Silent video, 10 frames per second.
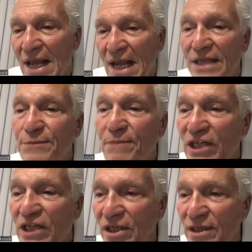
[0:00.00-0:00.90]

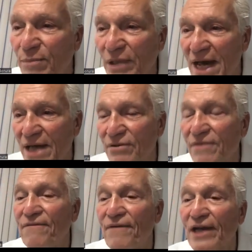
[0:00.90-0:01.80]
especially bladder
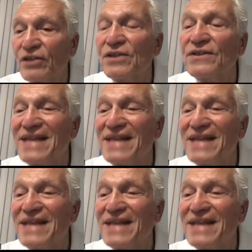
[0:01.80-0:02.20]
infections.